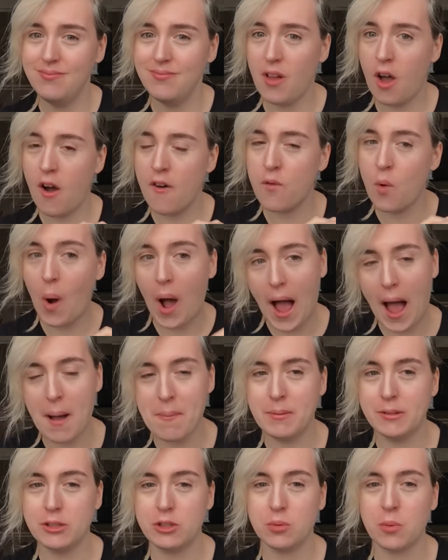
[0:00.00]
of what
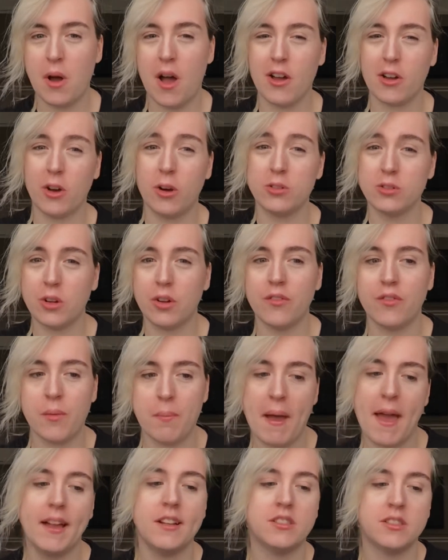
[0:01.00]
happened to her goes on for
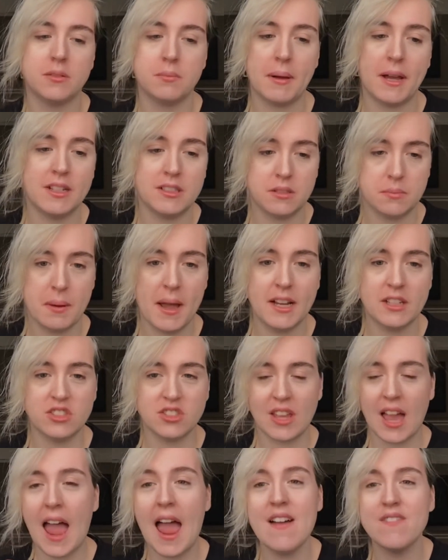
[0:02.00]
pages and pages and pages.
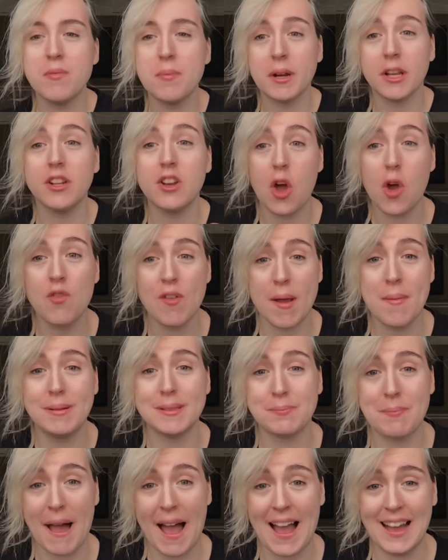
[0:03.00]
Like, everybody know rape is
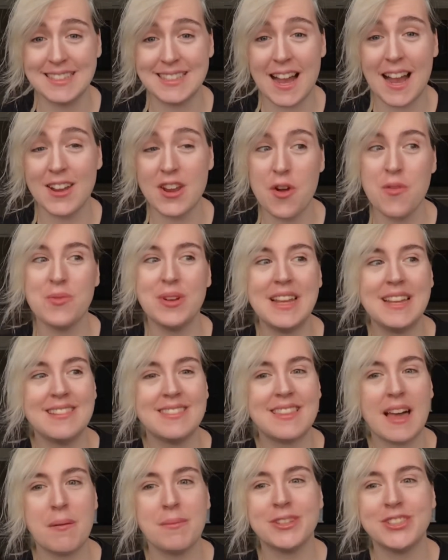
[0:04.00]
bad. I don't need
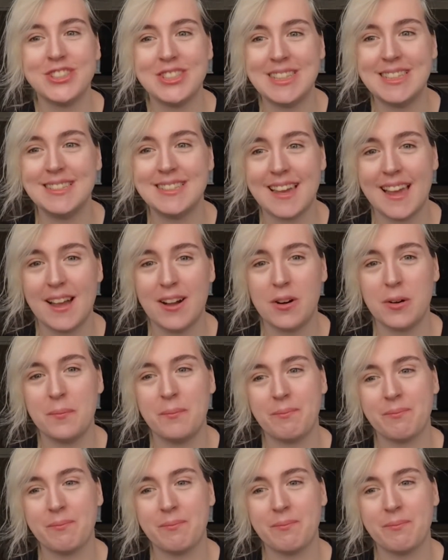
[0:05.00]
that much detail.